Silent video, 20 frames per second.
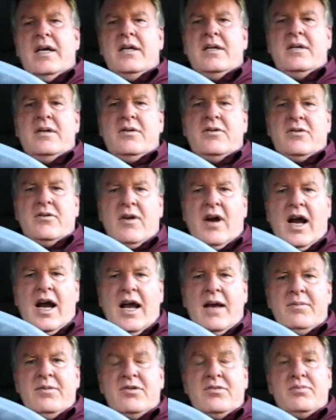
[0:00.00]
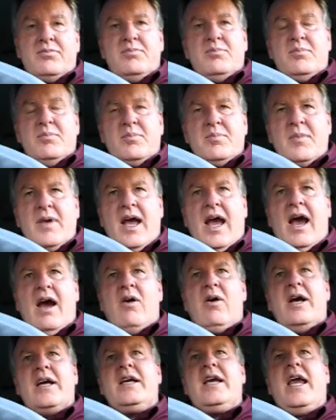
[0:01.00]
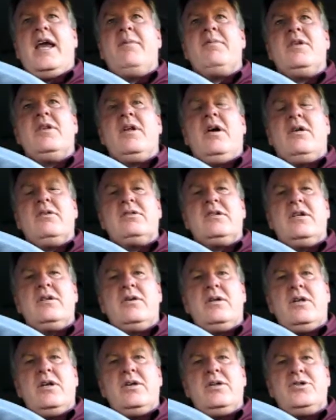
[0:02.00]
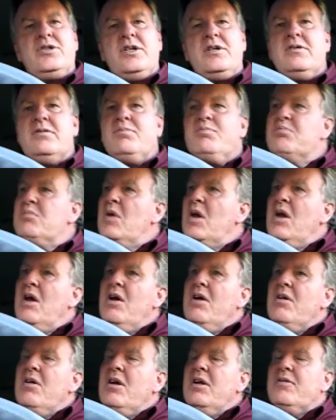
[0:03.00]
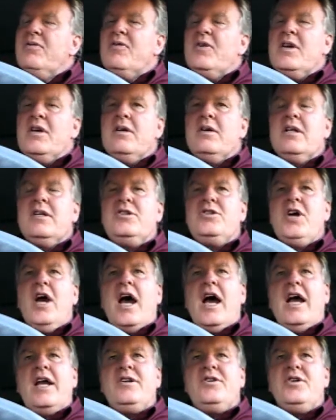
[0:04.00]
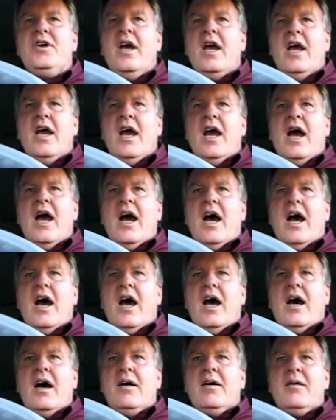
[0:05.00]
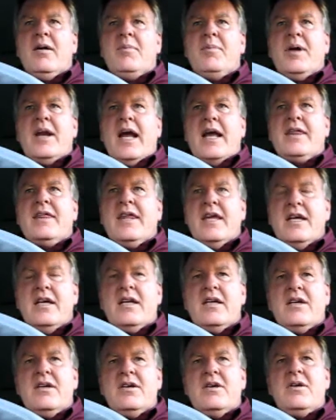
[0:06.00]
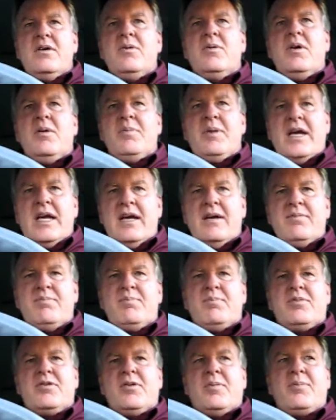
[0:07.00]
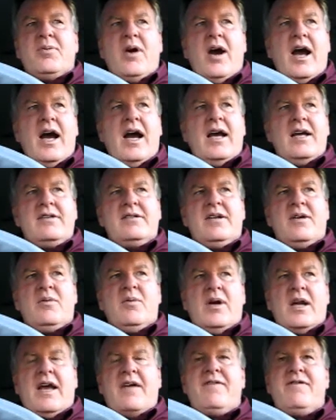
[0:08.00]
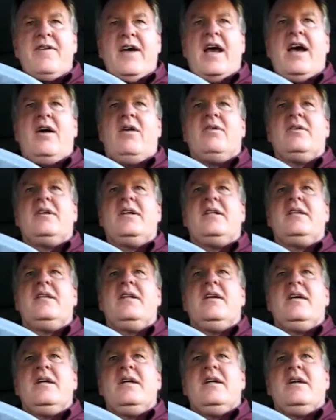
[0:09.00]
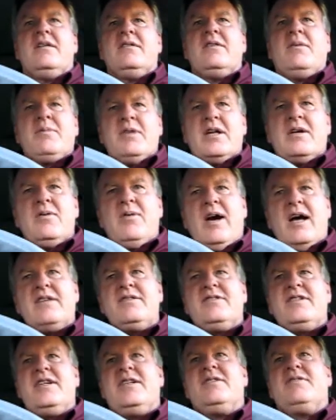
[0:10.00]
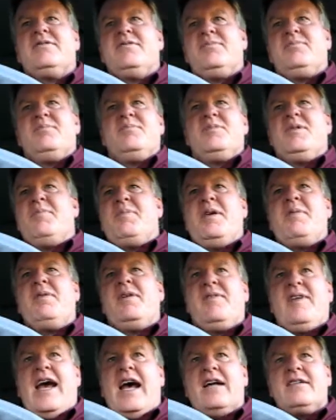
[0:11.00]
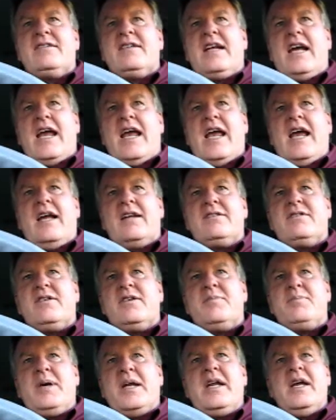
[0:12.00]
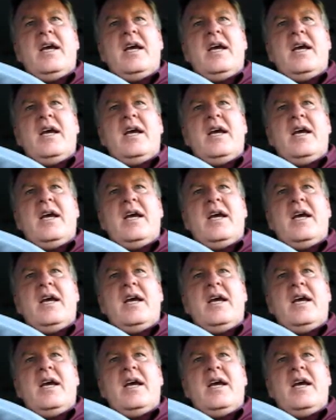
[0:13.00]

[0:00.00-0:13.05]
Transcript: It describes how I came to those conclusions. It's for you to judge, but I think you will be surprised at what I found and some of the questions that people have asked that I answered.